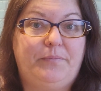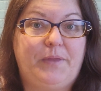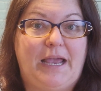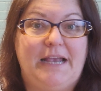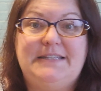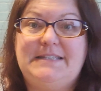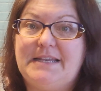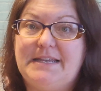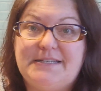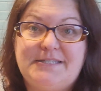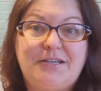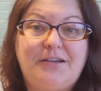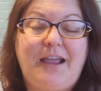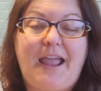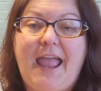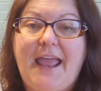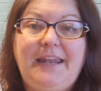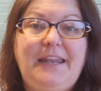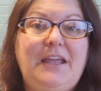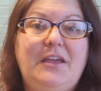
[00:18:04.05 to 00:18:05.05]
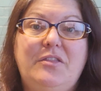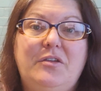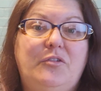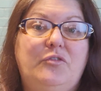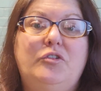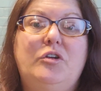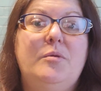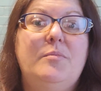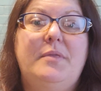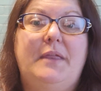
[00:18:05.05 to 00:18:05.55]
I said, is there any other
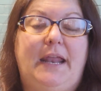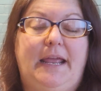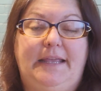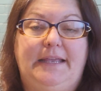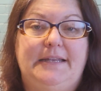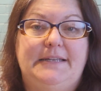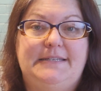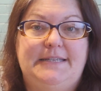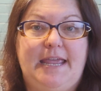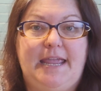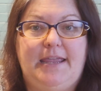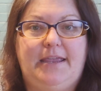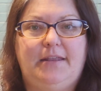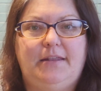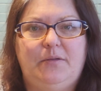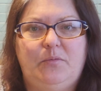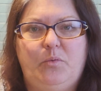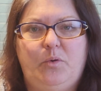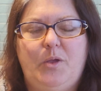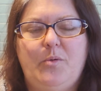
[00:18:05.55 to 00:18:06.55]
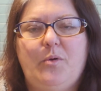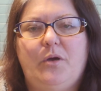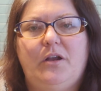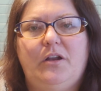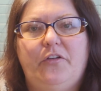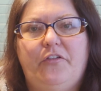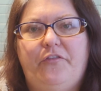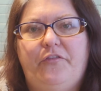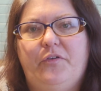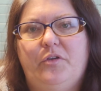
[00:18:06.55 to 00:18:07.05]
room that I can take? And we weren't
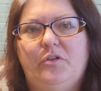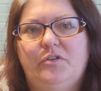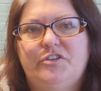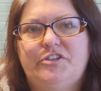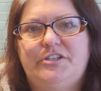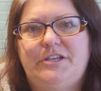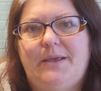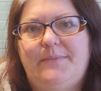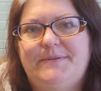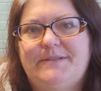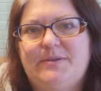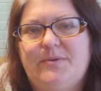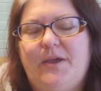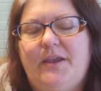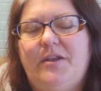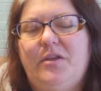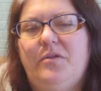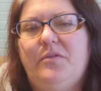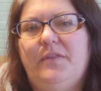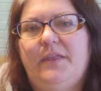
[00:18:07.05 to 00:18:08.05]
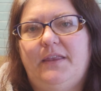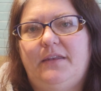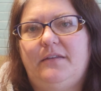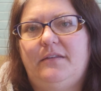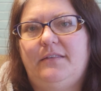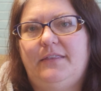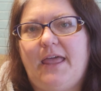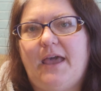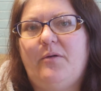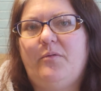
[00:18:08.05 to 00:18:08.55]
a full ship, so I knew
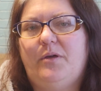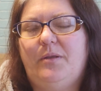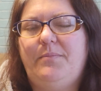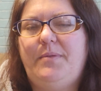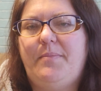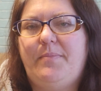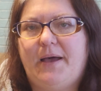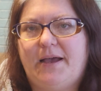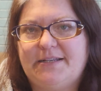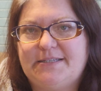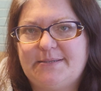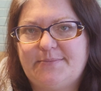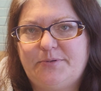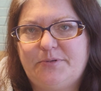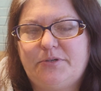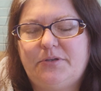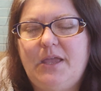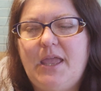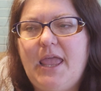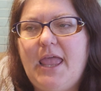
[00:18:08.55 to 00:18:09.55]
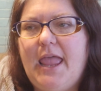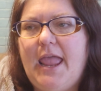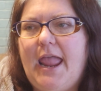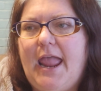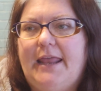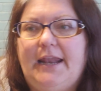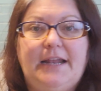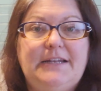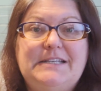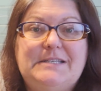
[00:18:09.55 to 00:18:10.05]
that would be possible.
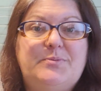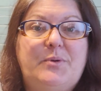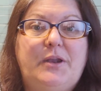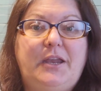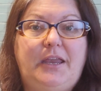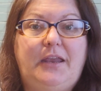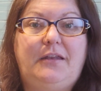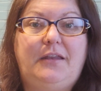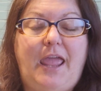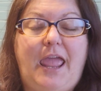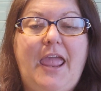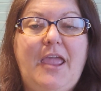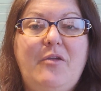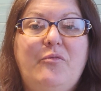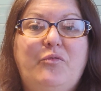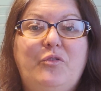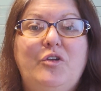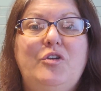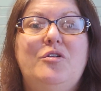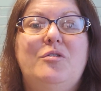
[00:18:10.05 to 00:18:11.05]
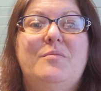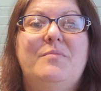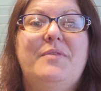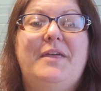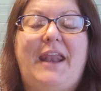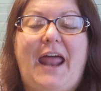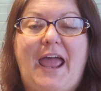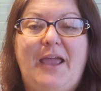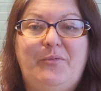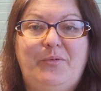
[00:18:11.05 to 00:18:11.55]
And I just wanted a room
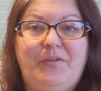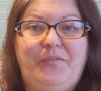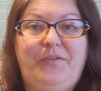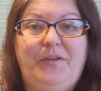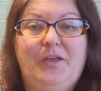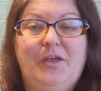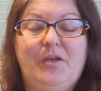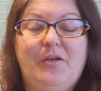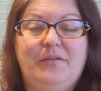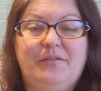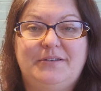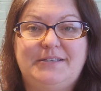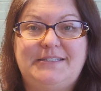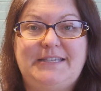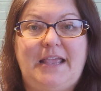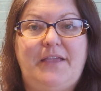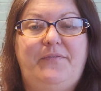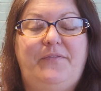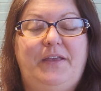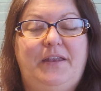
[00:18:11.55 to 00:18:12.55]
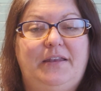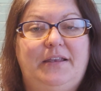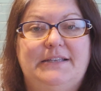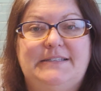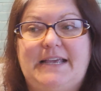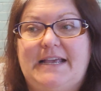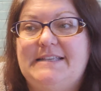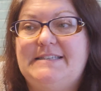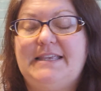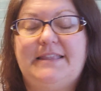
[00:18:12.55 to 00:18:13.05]
that I would feel safe in,
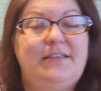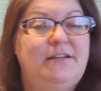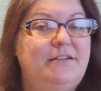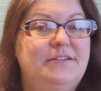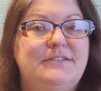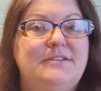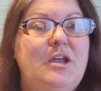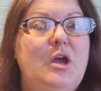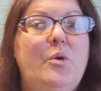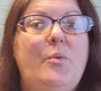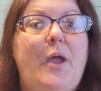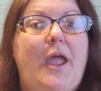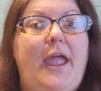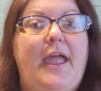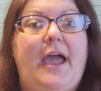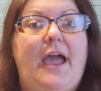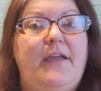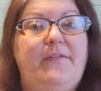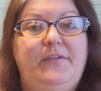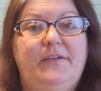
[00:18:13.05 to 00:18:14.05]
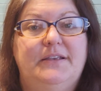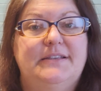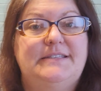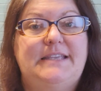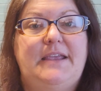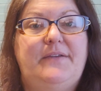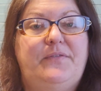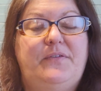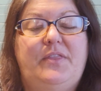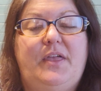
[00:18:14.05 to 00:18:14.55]
because I said, there's no way I feel
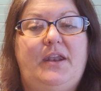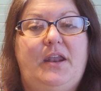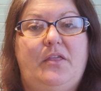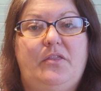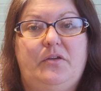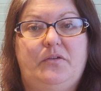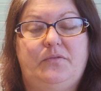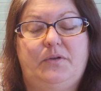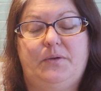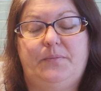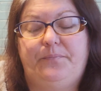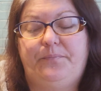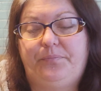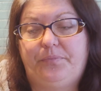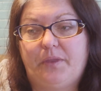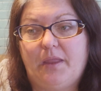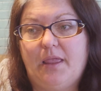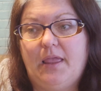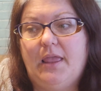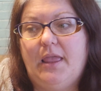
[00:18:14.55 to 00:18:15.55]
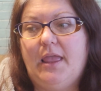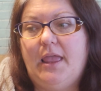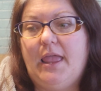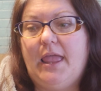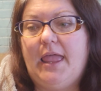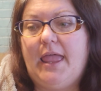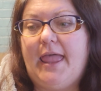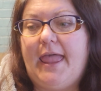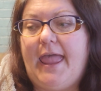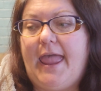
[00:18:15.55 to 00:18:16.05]
safe in that other room.
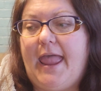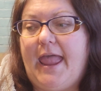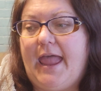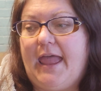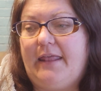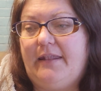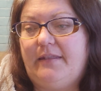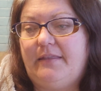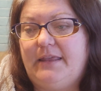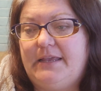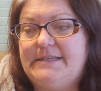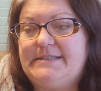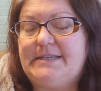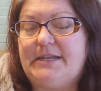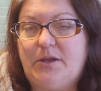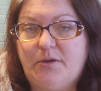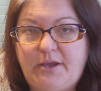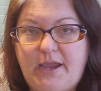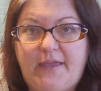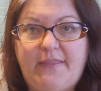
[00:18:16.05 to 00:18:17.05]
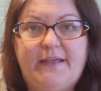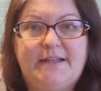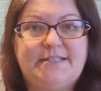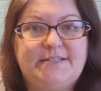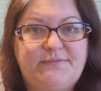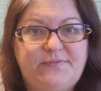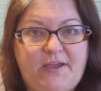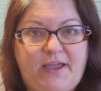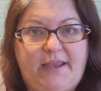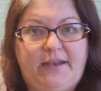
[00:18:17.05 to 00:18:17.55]
And they said, okay,
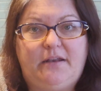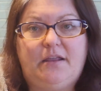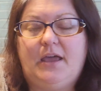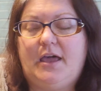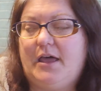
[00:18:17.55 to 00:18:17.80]
that's fine.